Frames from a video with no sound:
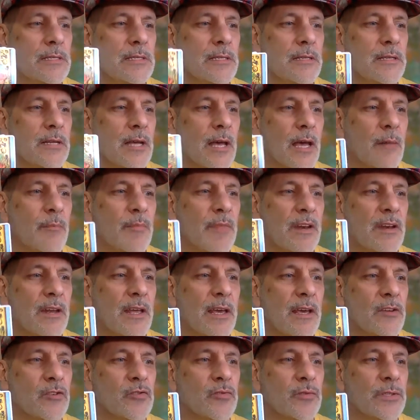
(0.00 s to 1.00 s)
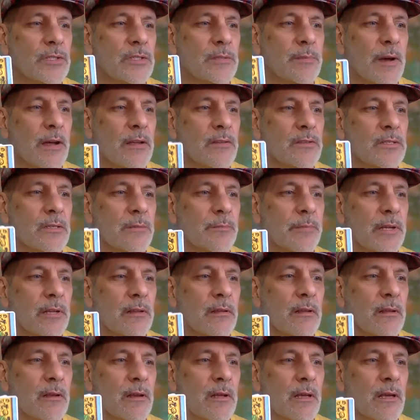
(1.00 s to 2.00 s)
the type that takes
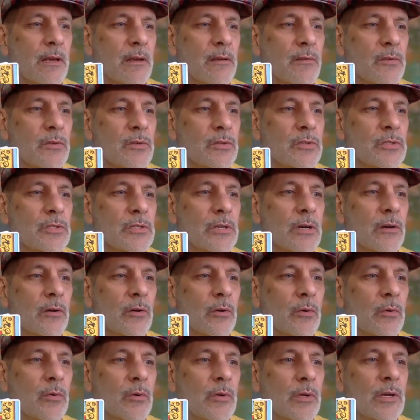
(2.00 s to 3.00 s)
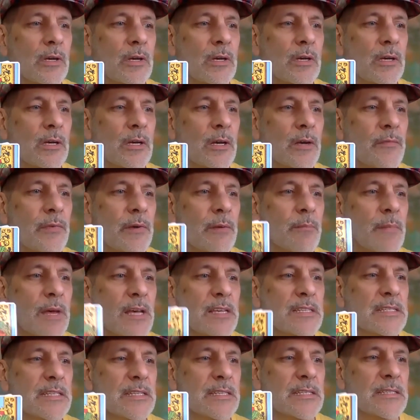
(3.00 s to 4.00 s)
responsibility. So if he
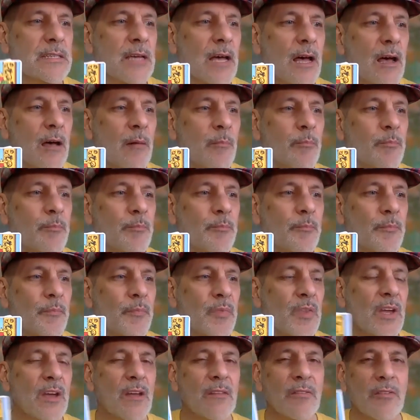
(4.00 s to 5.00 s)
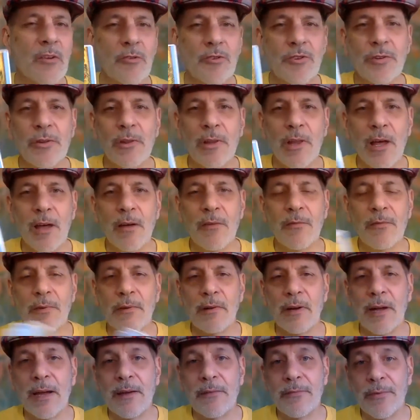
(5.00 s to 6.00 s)
messes up, don't you
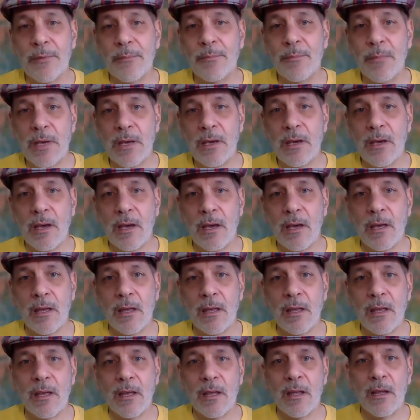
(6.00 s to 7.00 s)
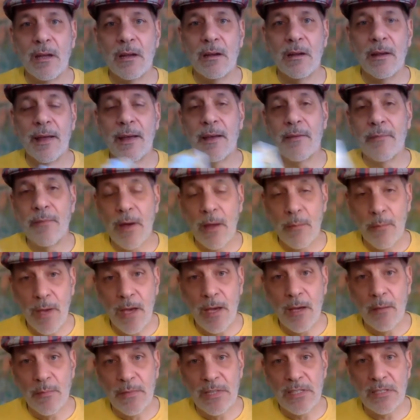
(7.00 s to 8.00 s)
love, like for me, like if I
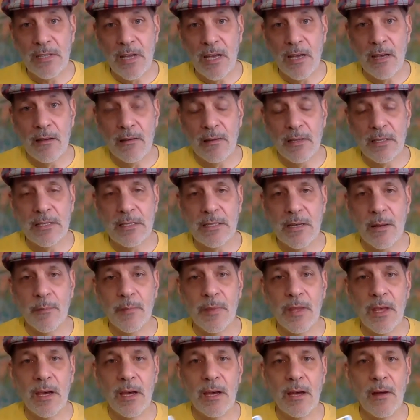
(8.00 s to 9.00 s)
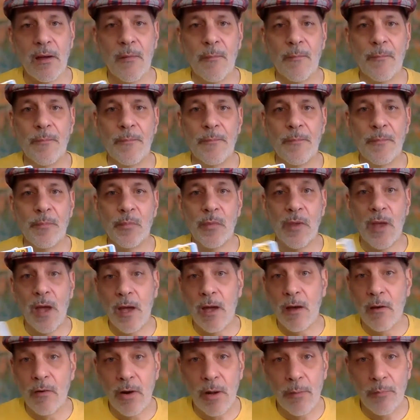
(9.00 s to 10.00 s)
make a mistake on something,
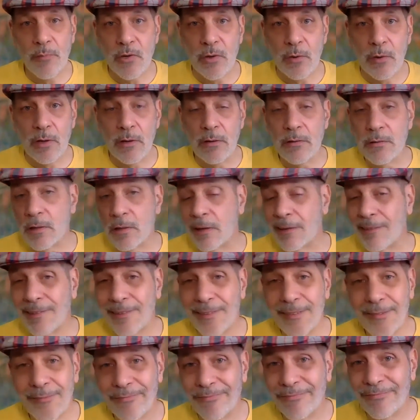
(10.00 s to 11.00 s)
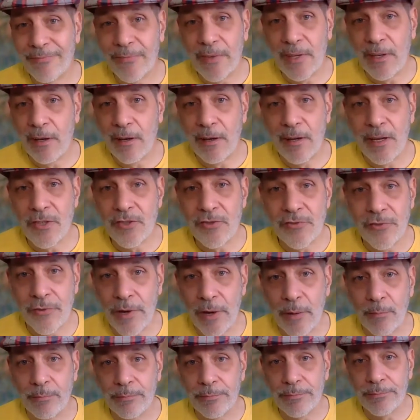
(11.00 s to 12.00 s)
I own up to it. It's like, yeah, I screwed
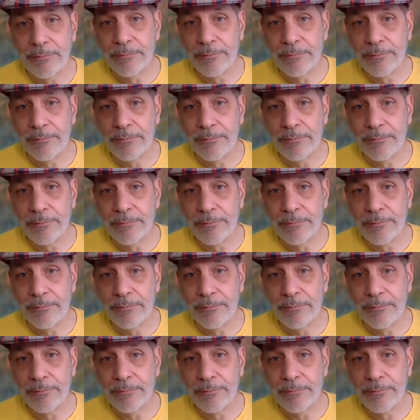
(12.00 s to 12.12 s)
up.